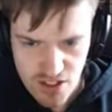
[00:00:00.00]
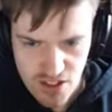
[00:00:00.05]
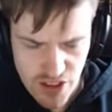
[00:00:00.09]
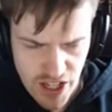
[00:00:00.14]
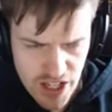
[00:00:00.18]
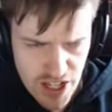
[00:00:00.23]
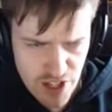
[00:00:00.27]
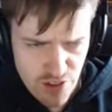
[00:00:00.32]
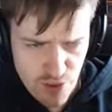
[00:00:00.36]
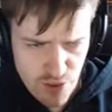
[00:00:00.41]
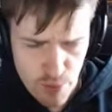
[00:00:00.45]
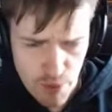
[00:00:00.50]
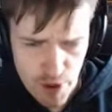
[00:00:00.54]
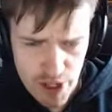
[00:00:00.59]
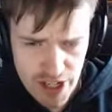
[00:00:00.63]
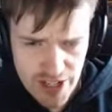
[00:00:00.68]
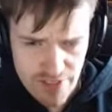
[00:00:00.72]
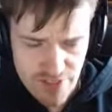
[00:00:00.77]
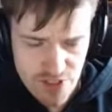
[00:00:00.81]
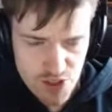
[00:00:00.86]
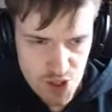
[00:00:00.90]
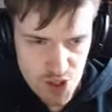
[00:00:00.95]
Thank you for
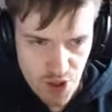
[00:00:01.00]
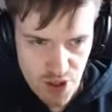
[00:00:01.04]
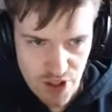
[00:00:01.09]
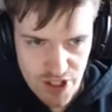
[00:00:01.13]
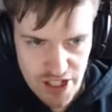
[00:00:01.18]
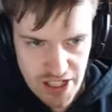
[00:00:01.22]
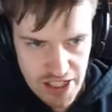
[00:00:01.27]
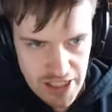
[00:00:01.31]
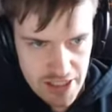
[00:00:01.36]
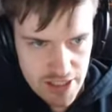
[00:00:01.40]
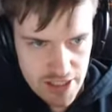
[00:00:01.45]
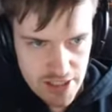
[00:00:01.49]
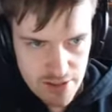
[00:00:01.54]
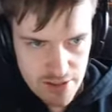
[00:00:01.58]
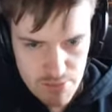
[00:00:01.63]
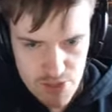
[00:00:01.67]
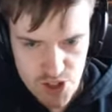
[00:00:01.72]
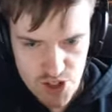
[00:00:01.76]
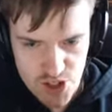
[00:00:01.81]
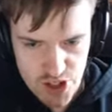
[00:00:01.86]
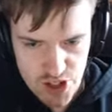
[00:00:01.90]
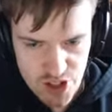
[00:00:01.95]
breaking the tie,
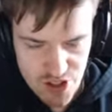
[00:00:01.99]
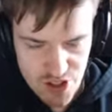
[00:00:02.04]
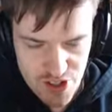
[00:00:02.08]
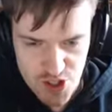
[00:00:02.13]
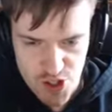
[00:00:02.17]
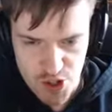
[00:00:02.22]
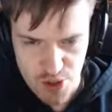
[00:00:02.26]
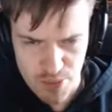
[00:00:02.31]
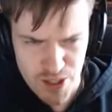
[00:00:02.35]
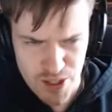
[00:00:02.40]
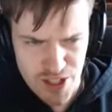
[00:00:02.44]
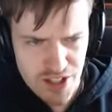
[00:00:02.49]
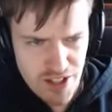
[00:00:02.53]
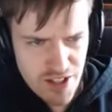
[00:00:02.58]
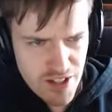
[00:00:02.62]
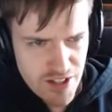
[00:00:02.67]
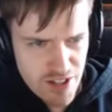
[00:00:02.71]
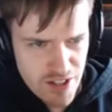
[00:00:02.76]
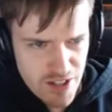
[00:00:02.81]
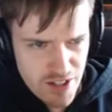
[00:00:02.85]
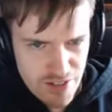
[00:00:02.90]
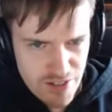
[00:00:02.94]
Mr. Tubby.
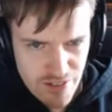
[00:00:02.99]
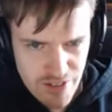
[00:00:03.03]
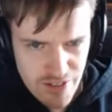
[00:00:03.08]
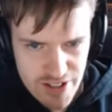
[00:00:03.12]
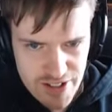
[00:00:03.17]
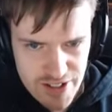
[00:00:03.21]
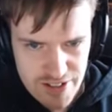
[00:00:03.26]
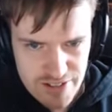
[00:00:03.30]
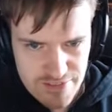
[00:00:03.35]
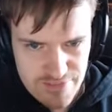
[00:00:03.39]
Right.